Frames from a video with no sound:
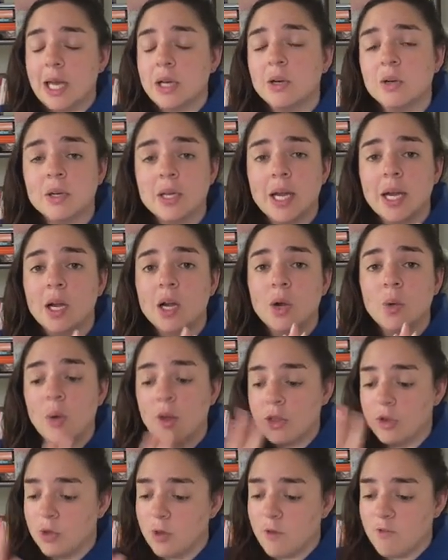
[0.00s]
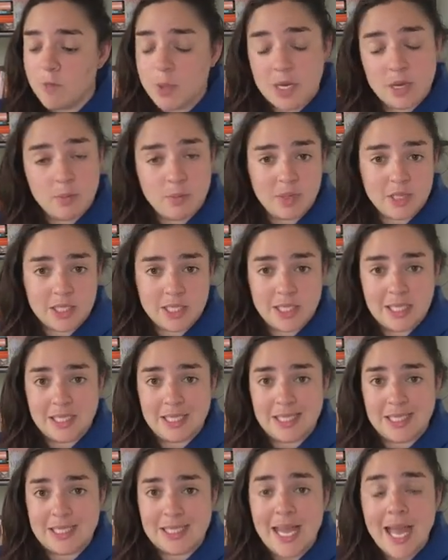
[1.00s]
I don't care whether you've been in
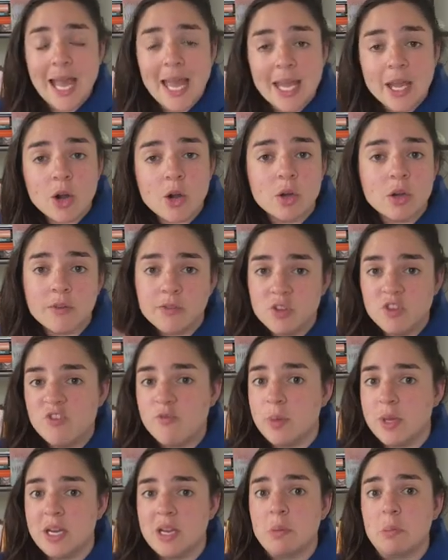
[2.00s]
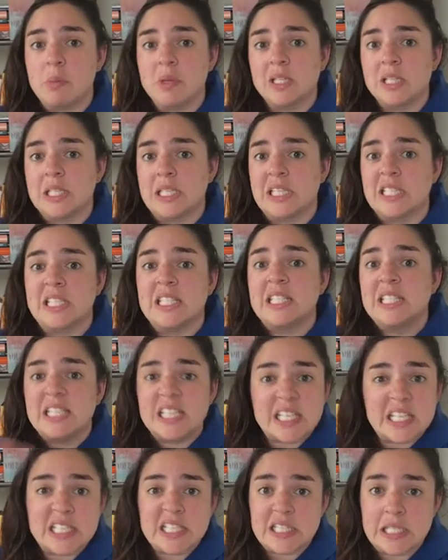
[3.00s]
business a day or if you've been in business
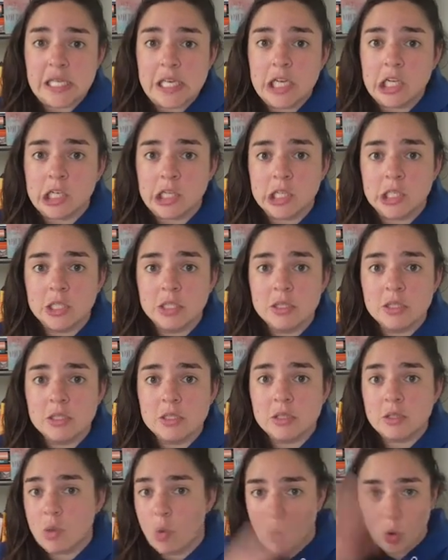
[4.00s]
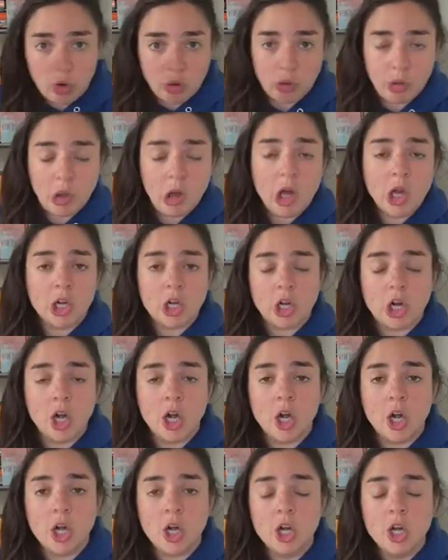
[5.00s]
6 years or
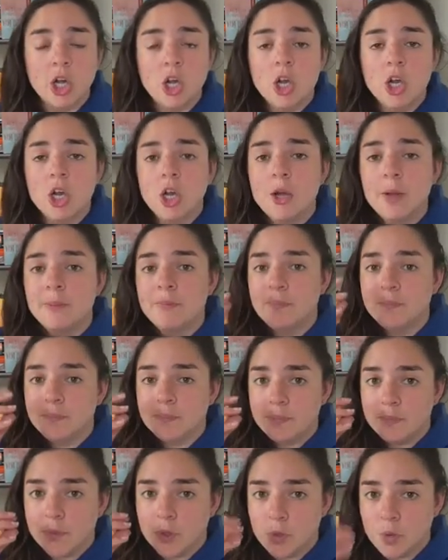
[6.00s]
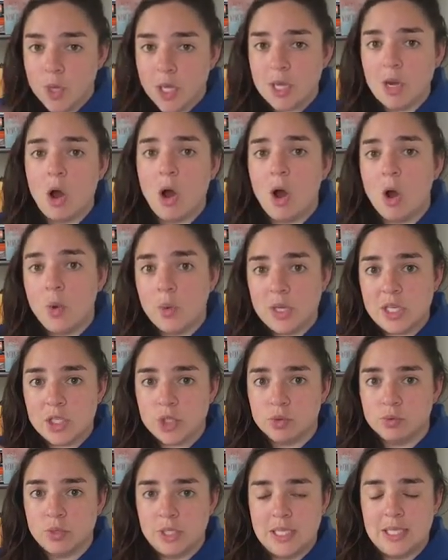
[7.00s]
longer, you can
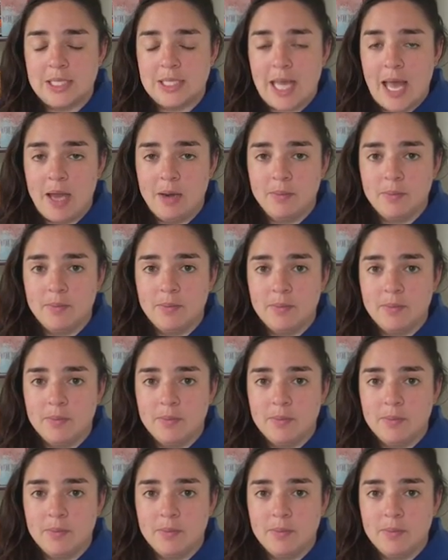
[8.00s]
always reset.